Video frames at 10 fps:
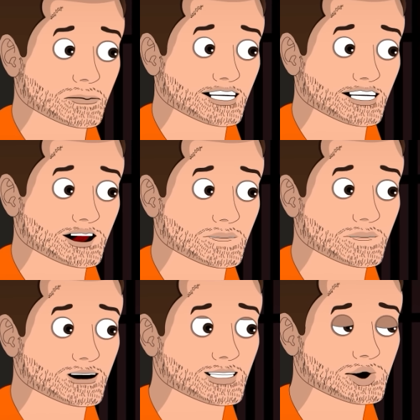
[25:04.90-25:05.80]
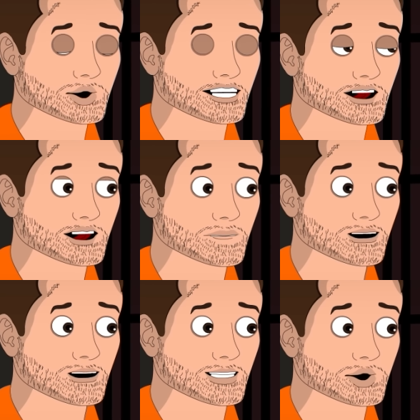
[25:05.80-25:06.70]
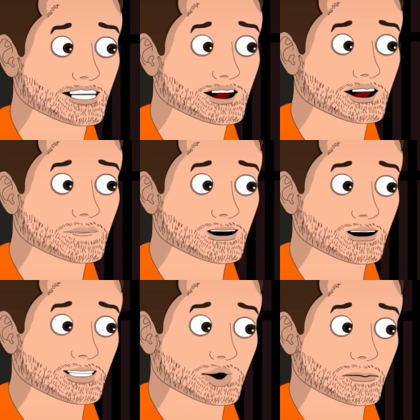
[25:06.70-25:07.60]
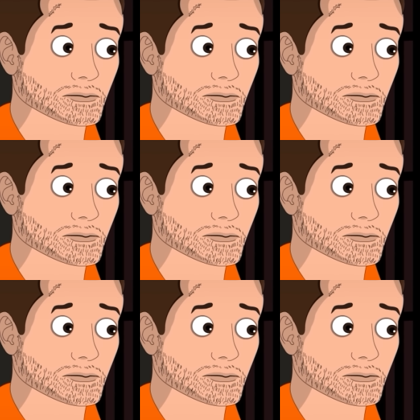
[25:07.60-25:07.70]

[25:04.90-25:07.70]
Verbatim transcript: suffering in his own personal hell?